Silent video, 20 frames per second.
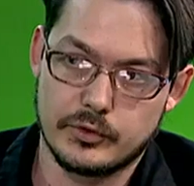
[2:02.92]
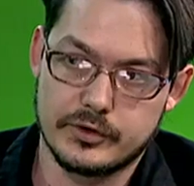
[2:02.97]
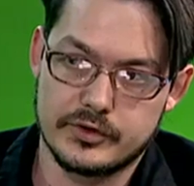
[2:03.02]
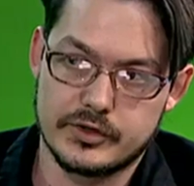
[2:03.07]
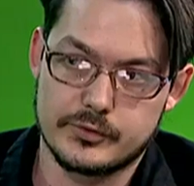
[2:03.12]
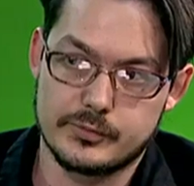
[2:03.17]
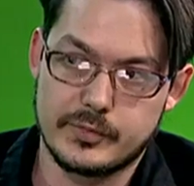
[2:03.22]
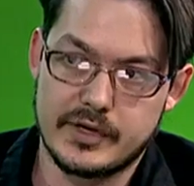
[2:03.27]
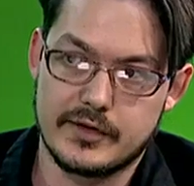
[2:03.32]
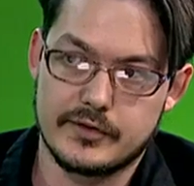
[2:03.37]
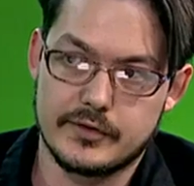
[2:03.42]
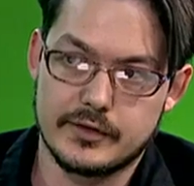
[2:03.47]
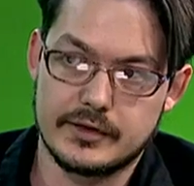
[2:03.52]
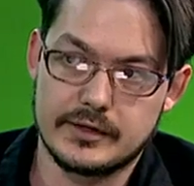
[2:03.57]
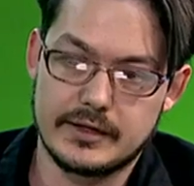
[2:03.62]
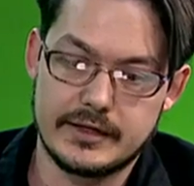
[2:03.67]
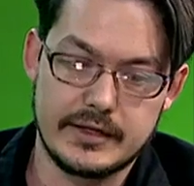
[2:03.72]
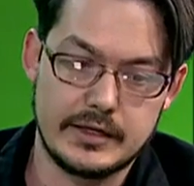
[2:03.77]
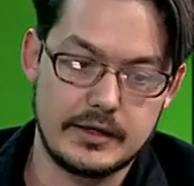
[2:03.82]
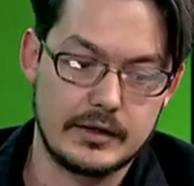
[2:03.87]
which is
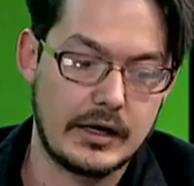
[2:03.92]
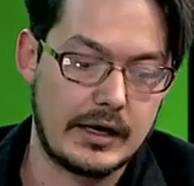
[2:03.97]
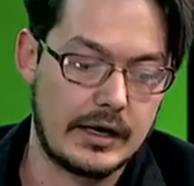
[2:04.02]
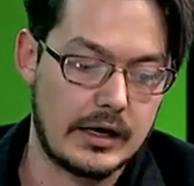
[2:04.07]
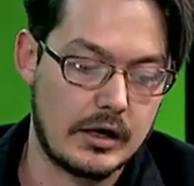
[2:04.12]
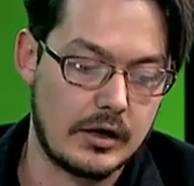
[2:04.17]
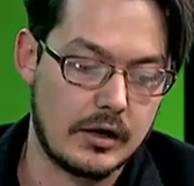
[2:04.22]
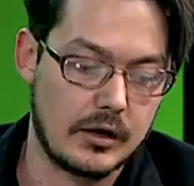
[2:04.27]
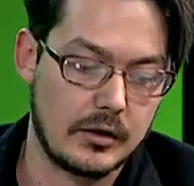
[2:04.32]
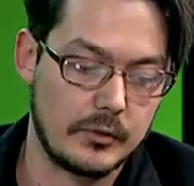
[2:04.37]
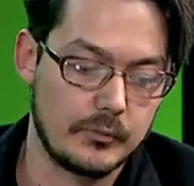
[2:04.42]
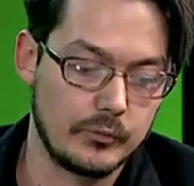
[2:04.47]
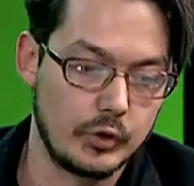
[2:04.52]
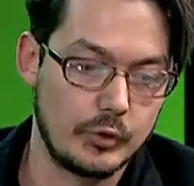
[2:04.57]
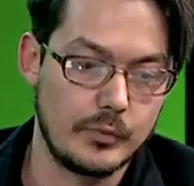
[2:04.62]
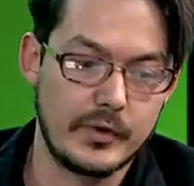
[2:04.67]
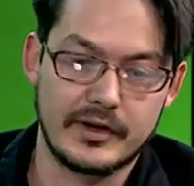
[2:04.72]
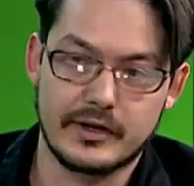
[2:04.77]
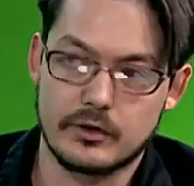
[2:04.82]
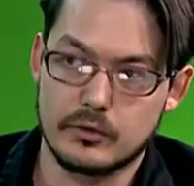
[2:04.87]
basically our
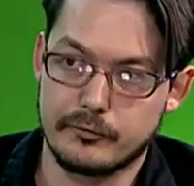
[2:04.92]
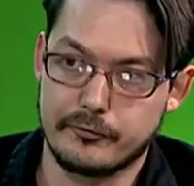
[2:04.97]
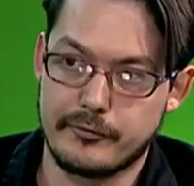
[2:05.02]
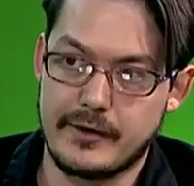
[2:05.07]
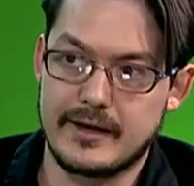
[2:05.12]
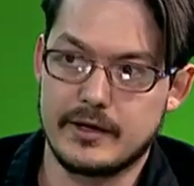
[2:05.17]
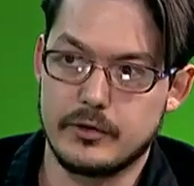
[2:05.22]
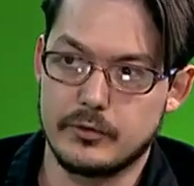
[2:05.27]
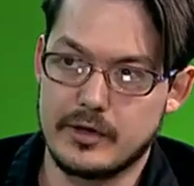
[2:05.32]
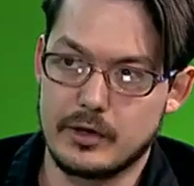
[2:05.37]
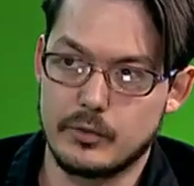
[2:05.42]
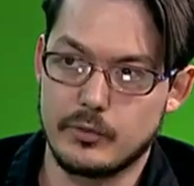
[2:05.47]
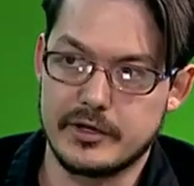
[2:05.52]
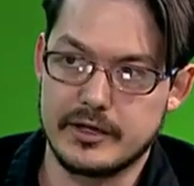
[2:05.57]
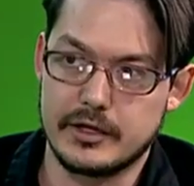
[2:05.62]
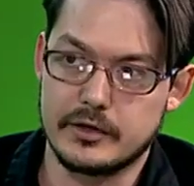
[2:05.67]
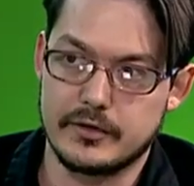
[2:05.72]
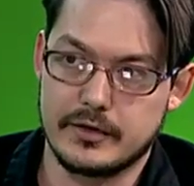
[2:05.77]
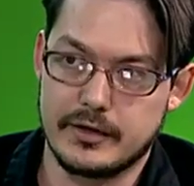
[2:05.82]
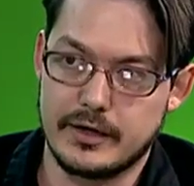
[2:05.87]
numerical value that we
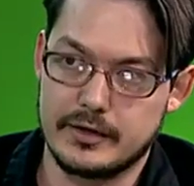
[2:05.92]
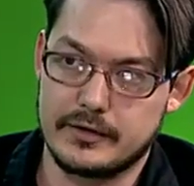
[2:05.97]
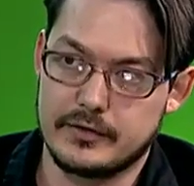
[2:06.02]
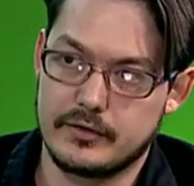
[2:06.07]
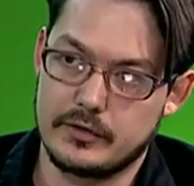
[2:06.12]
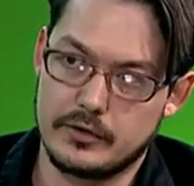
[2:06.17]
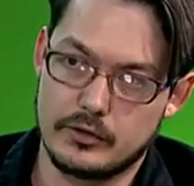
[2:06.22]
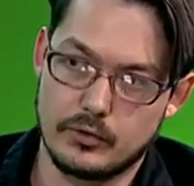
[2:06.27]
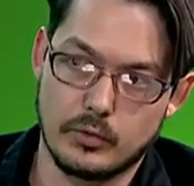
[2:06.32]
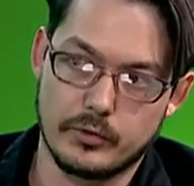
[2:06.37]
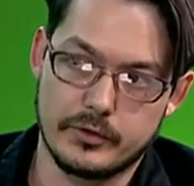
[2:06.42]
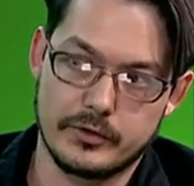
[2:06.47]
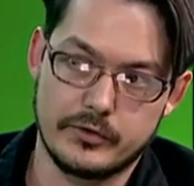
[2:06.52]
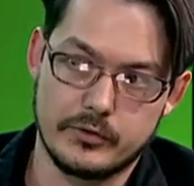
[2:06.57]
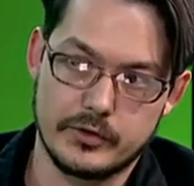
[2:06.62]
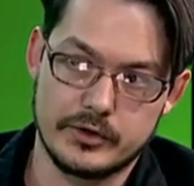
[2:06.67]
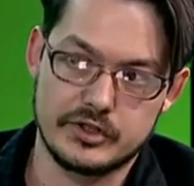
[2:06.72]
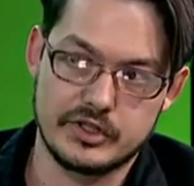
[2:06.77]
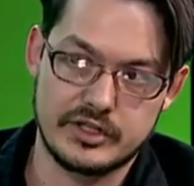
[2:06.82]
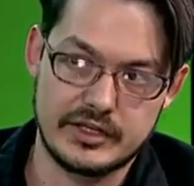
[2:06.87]
need to hit in order
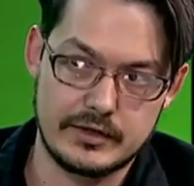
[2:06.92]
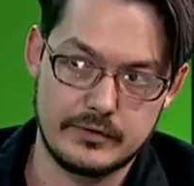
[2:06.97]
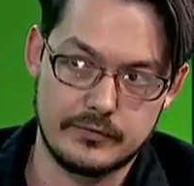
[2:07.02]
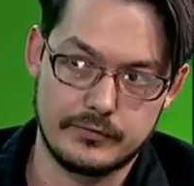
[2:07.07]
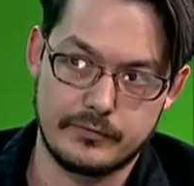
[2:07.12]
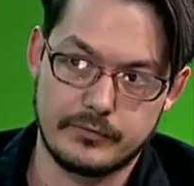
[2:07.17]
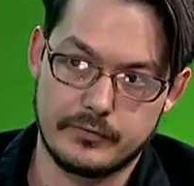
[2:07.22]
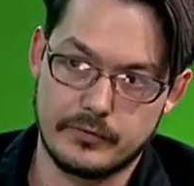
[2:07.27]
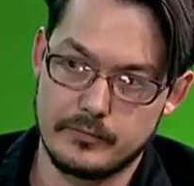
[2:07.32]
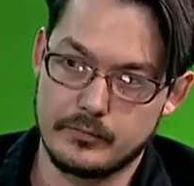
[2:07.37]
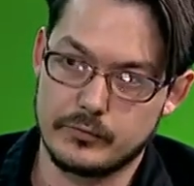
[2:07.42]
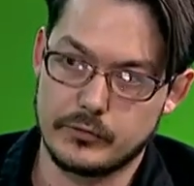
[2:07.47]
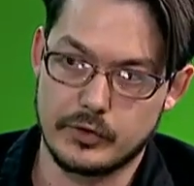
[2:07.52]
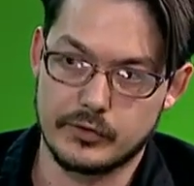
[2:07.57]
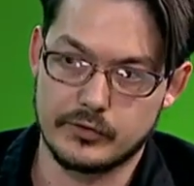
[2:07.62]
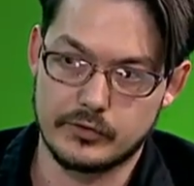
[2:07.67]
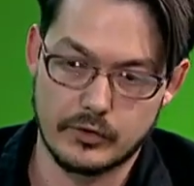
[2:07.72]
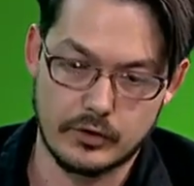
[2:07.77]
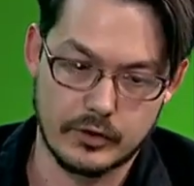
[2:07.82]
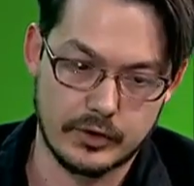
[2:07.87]
to achieve
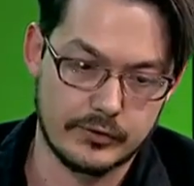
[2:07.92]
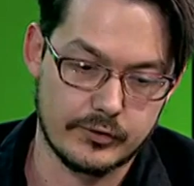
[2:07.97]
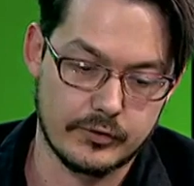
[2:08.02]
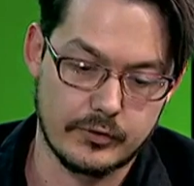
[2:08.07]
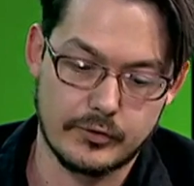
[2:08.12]
those targets.